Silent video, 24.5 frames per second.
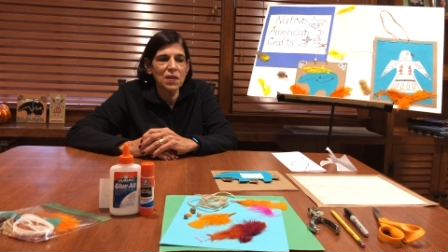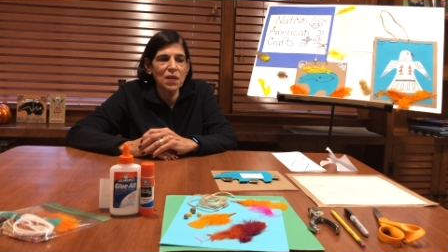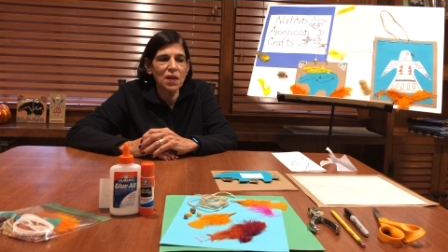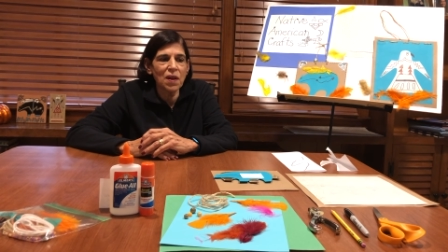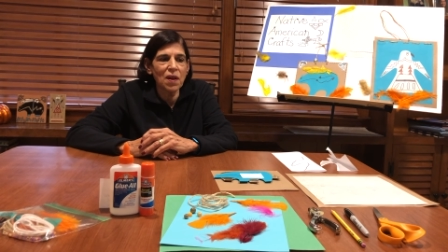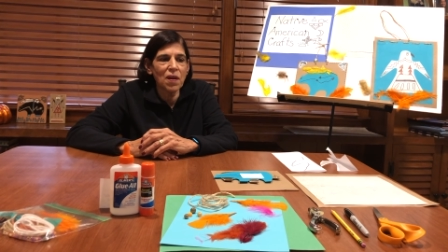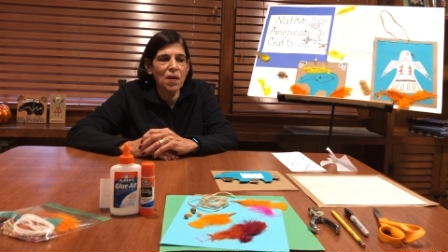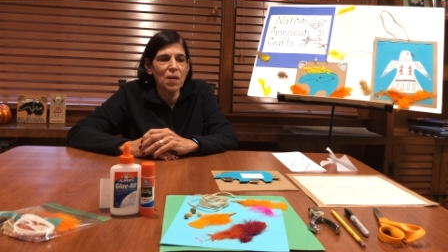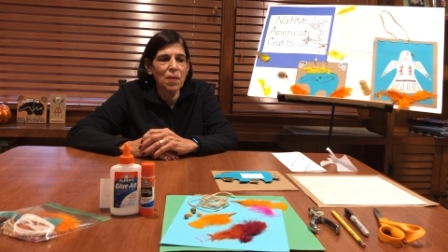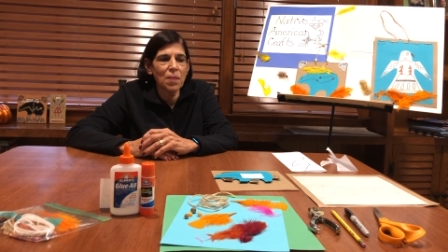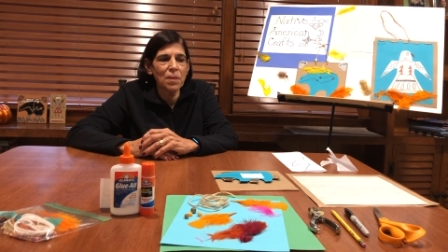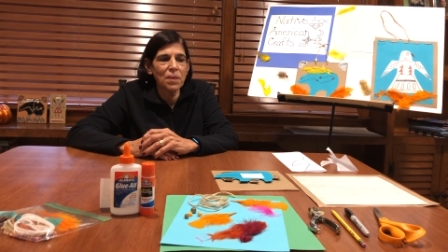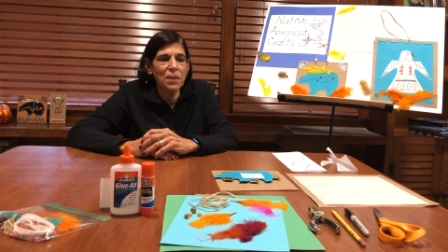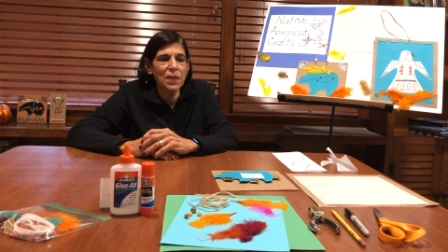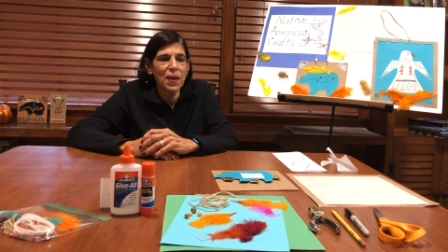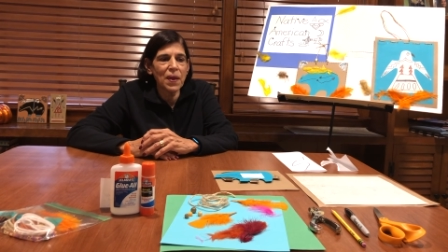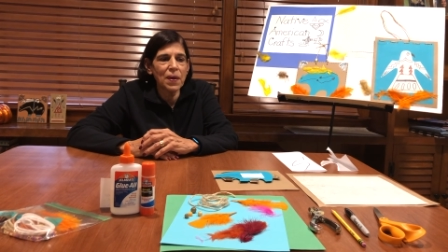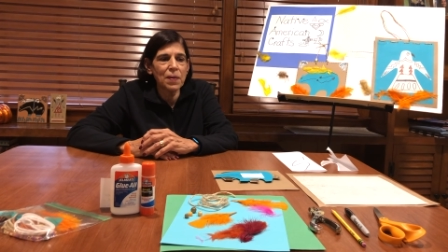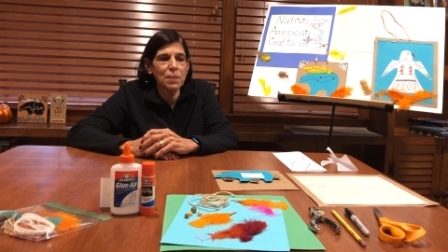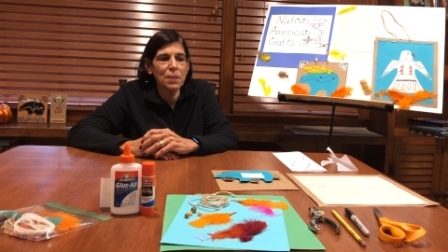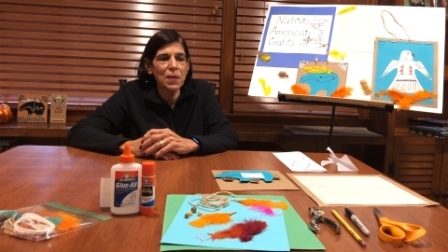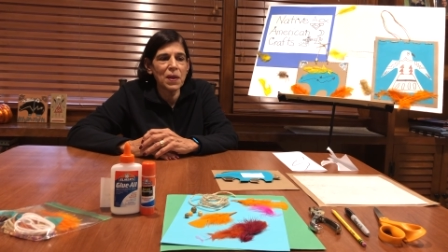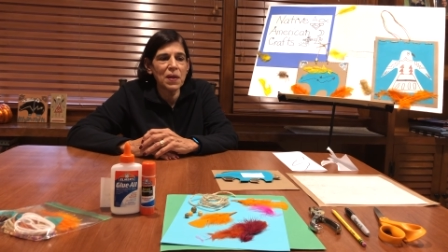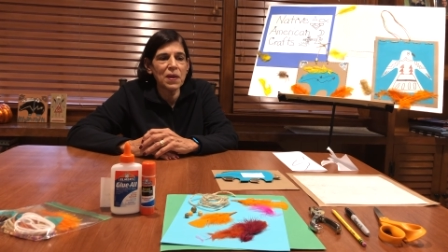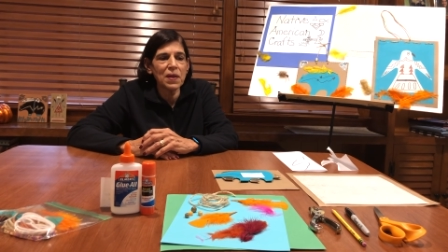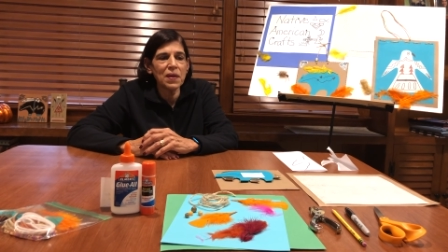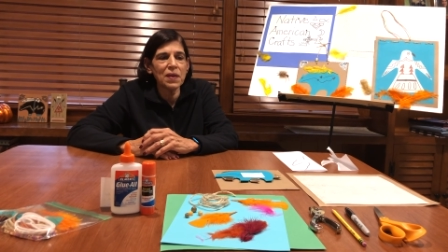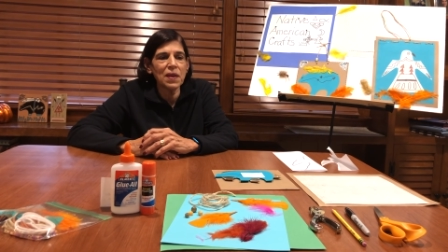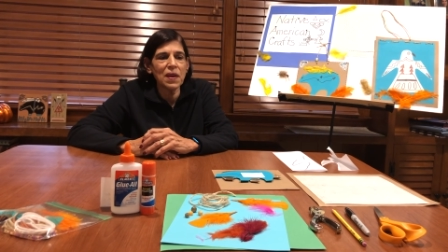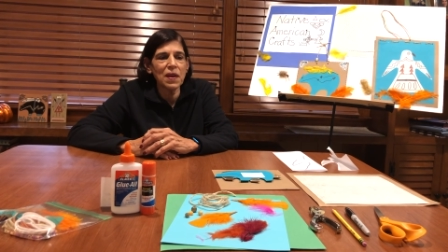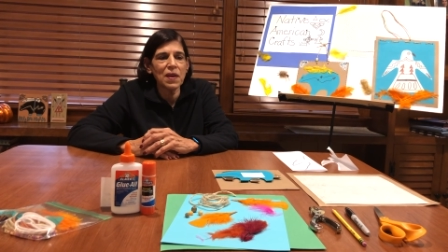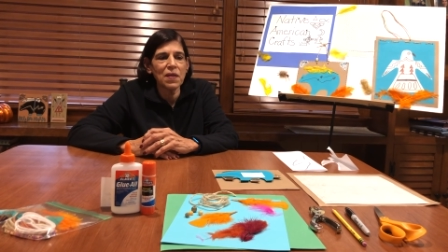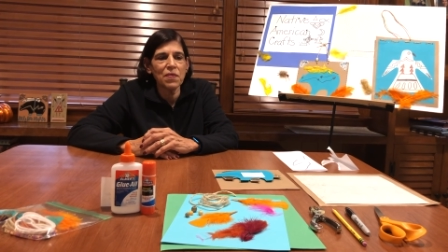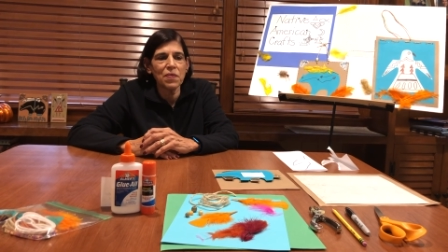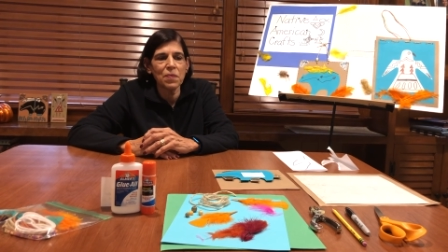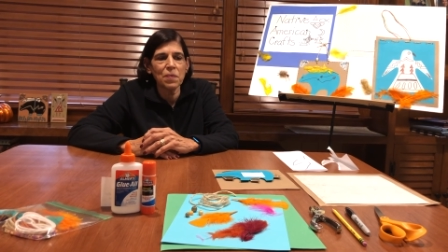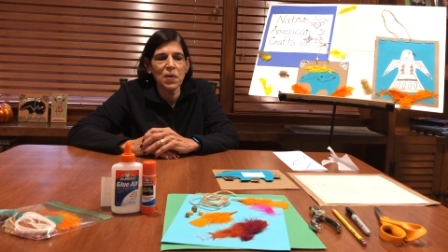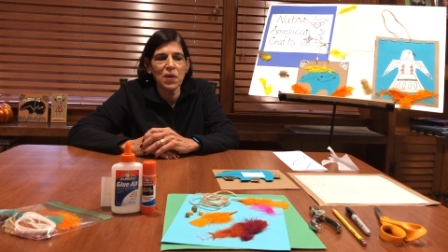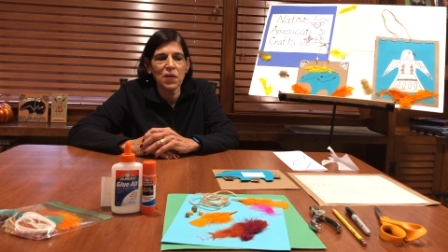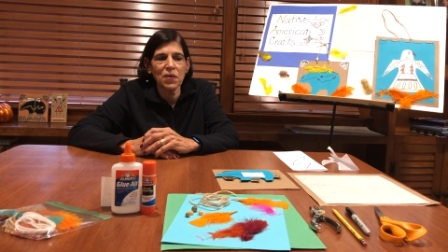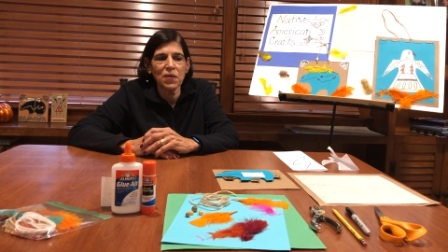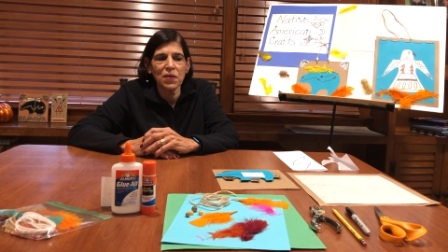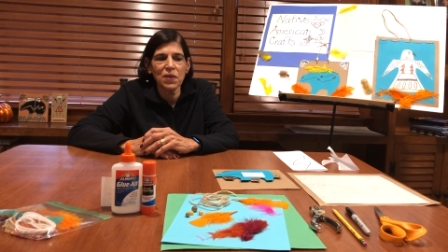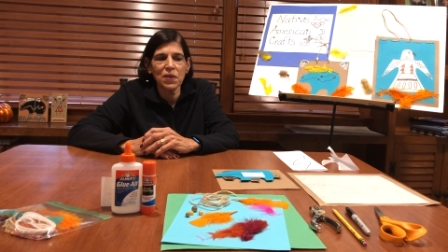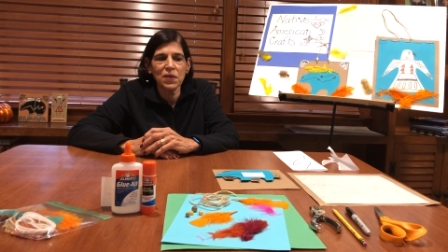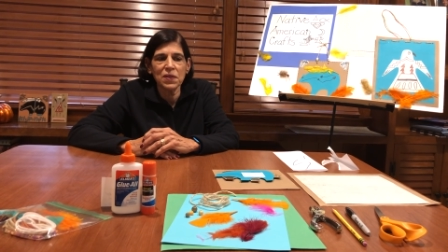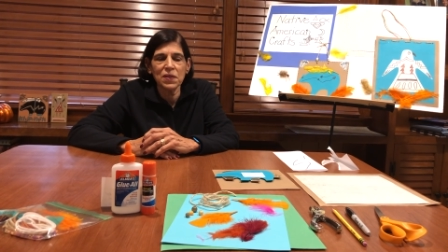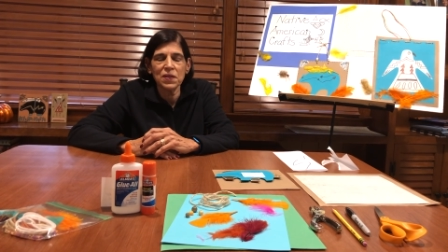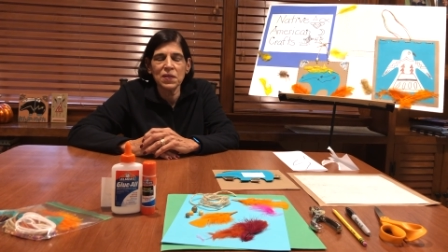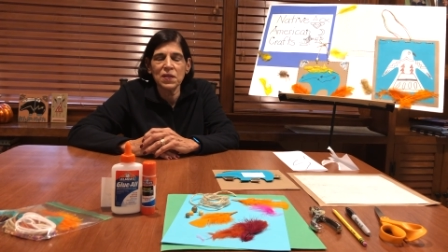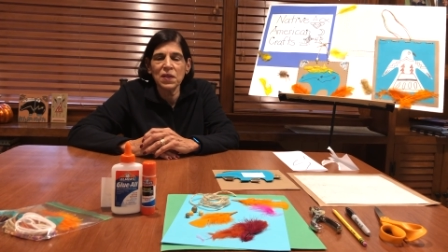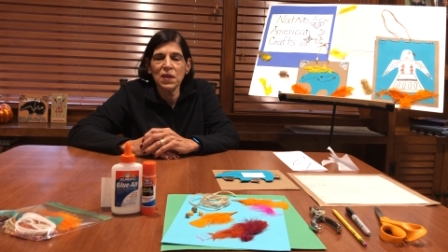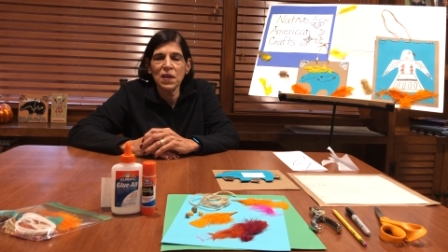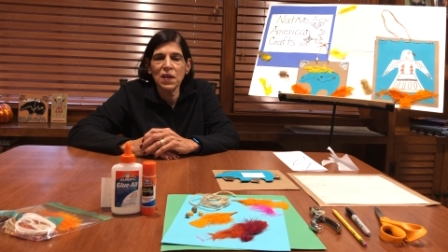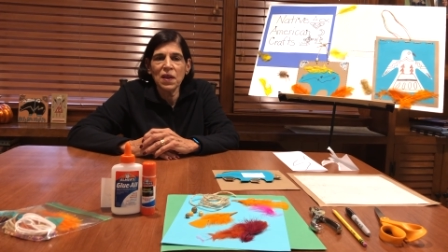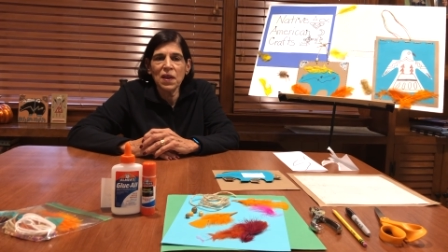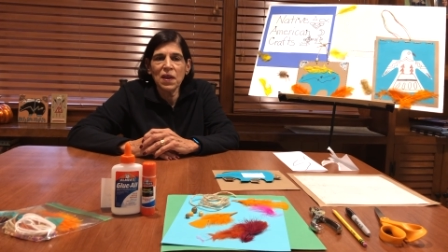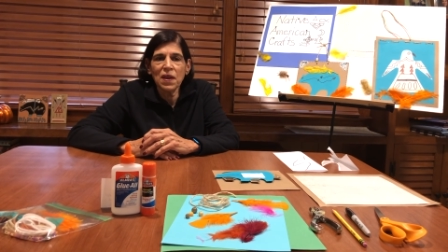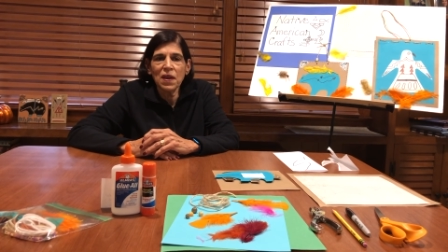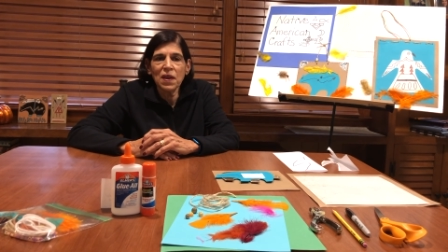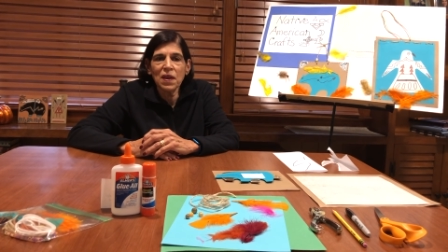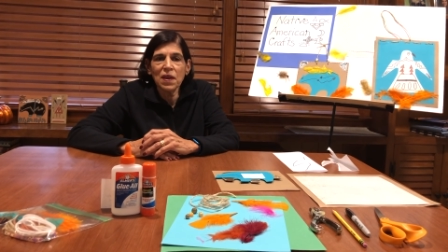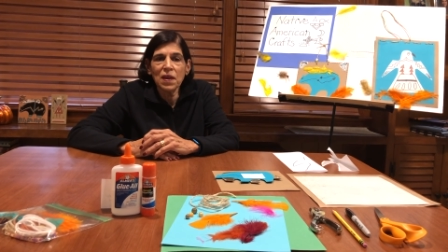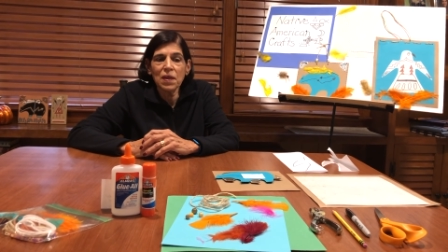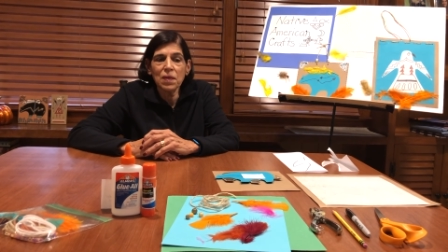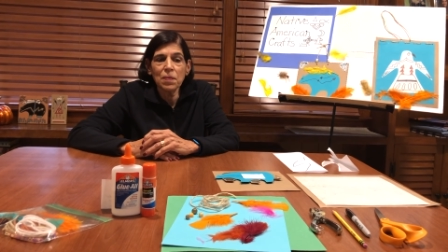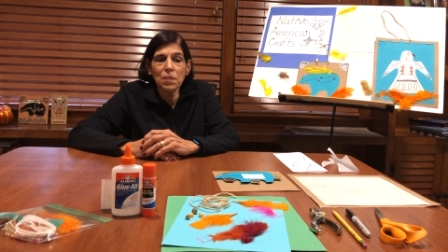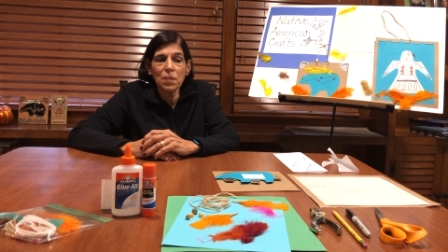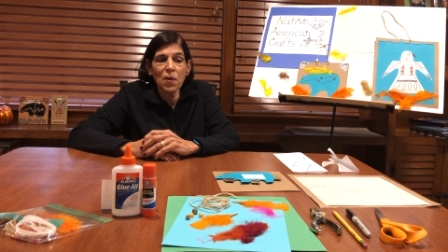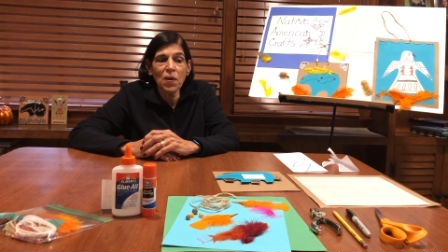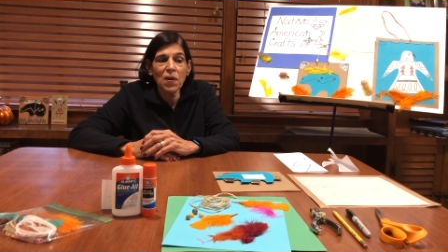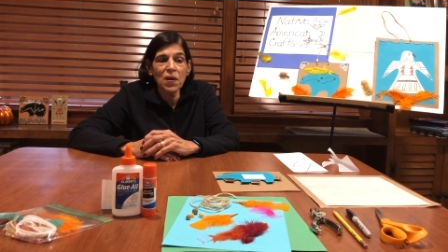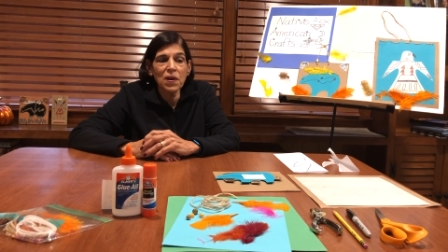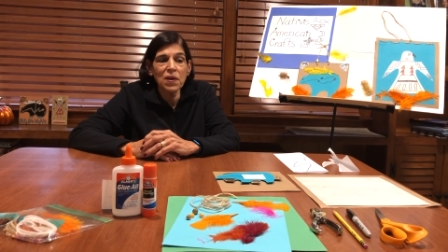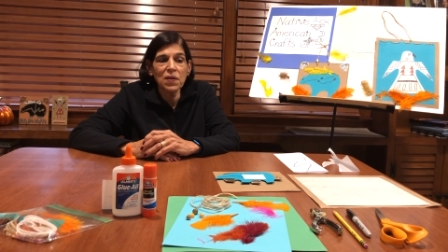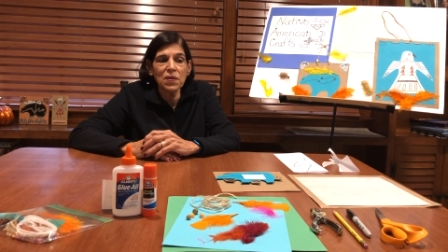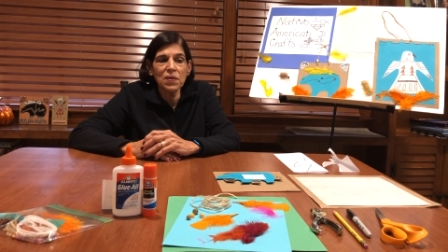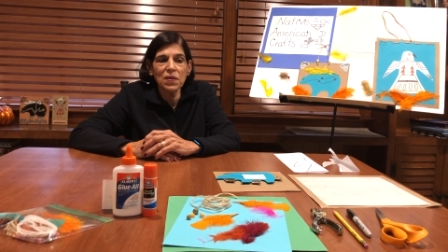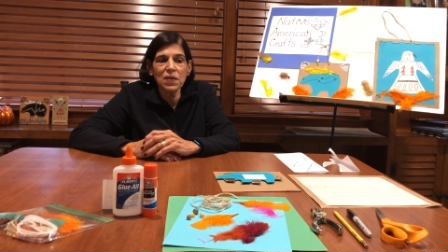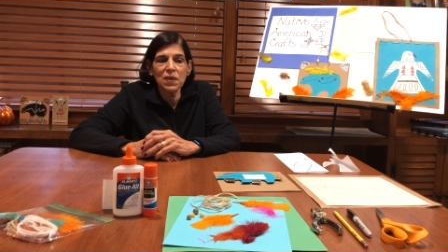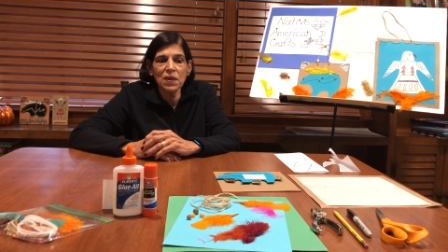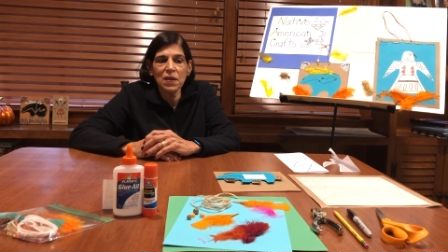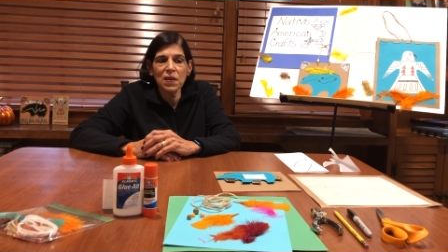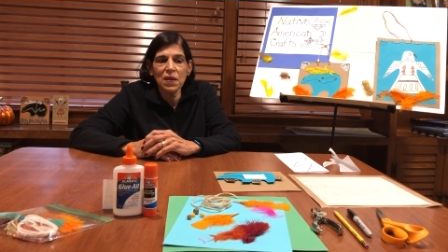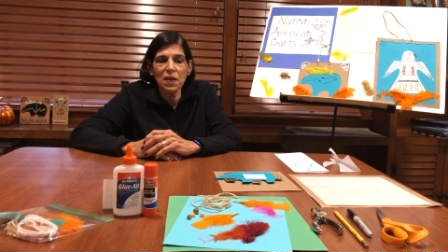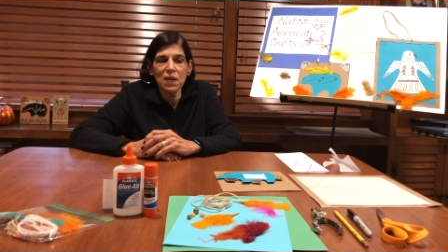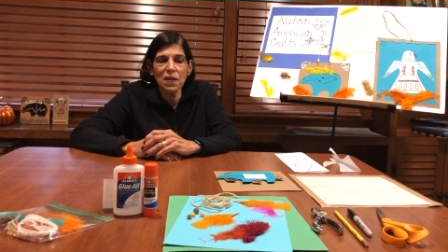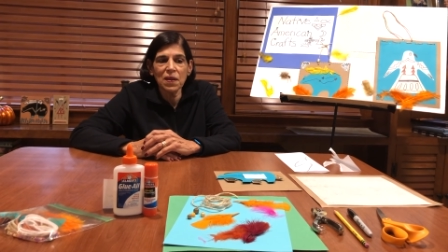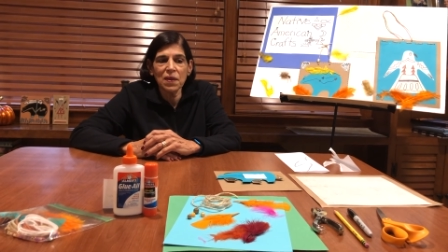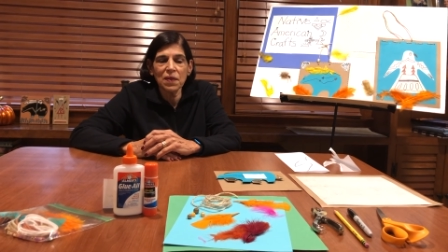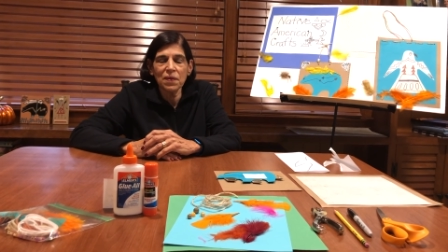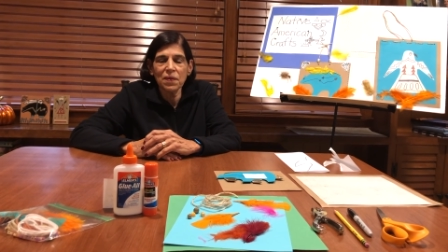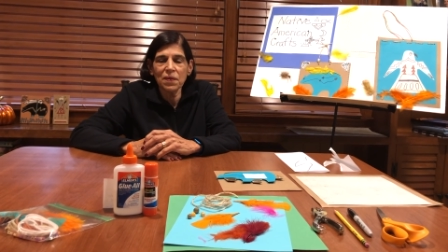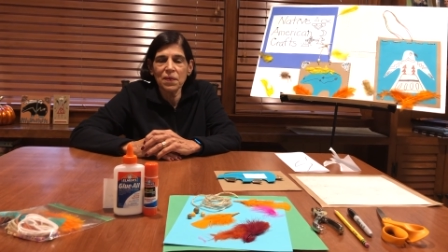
um, and many Native Americans admired the, uh,